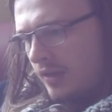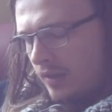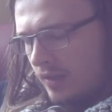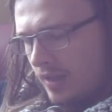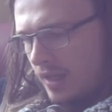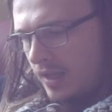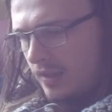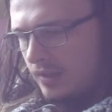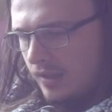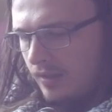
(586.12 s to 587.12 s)
And let's
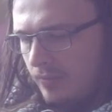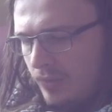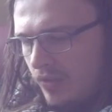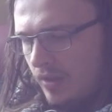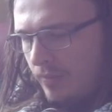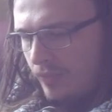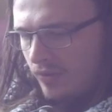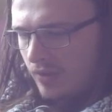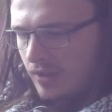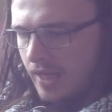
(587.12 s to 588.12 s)
take the
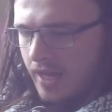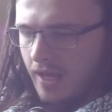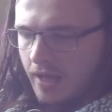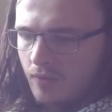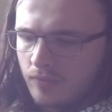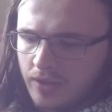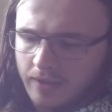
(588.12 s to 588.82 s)
Pokeball out.